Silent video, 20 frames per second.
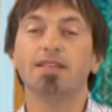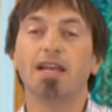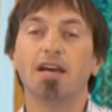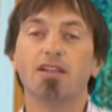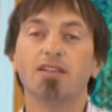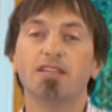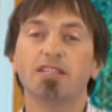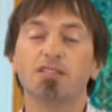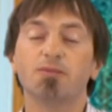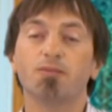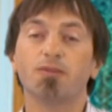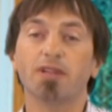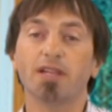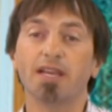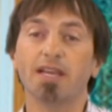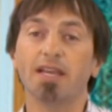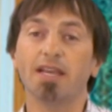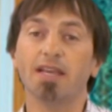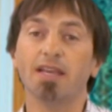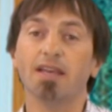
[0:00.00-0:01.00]
Now let's
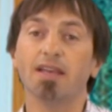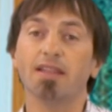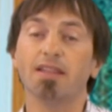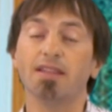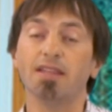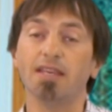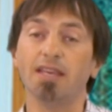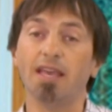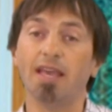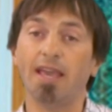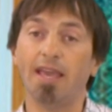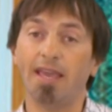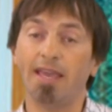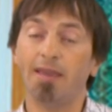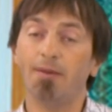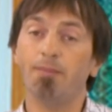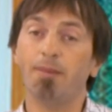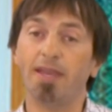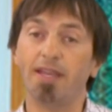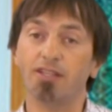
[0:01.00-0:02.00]
play the
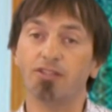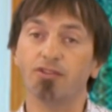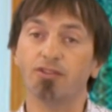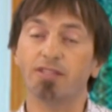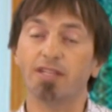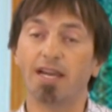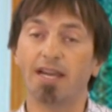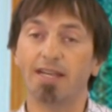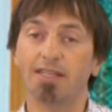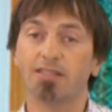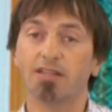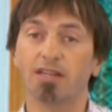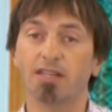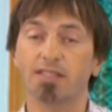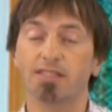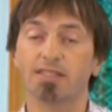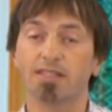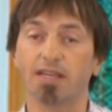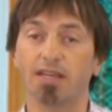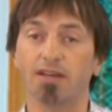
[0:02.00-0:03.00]
A major
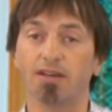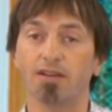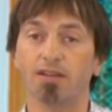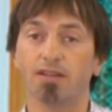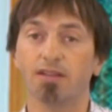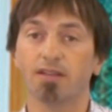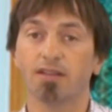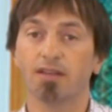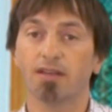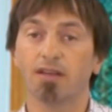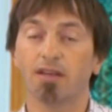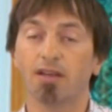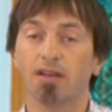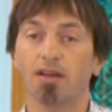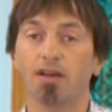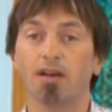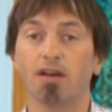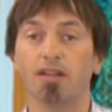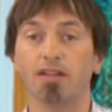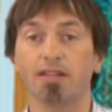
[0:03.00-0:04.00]
diatonic scale
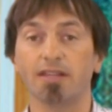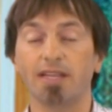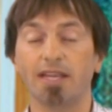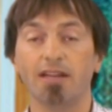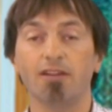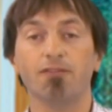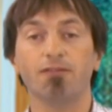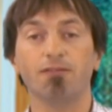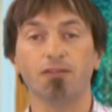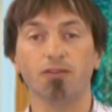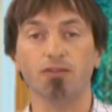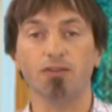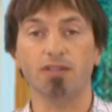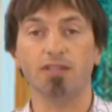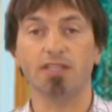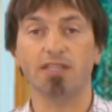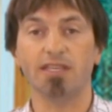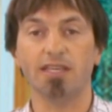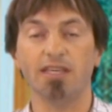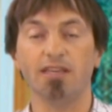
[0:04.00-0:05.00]
on a native flute
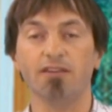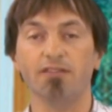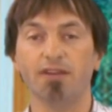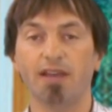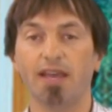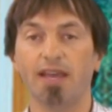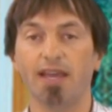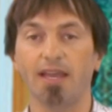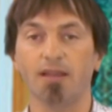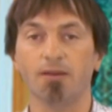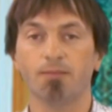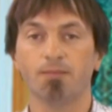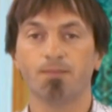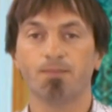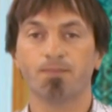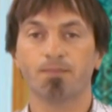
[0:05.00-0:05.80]
in the key of A.